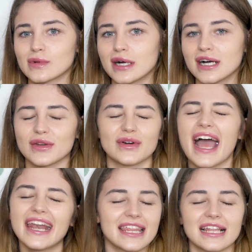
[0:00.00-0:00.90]
one or
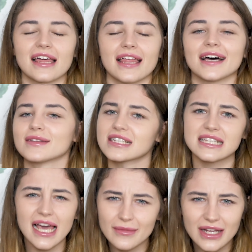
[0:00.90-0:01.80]
anything like that.
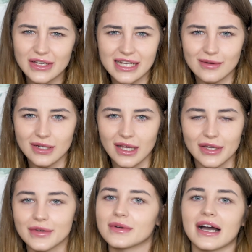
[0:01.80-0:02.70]
Just let me know down
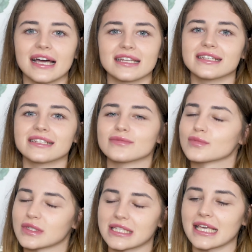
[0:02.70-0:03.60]
below and
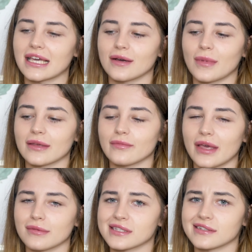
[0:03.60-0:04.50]
we'll see. I might
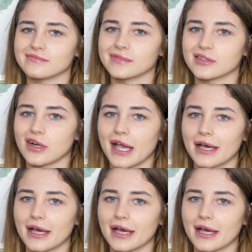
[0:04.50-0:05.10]
be able to try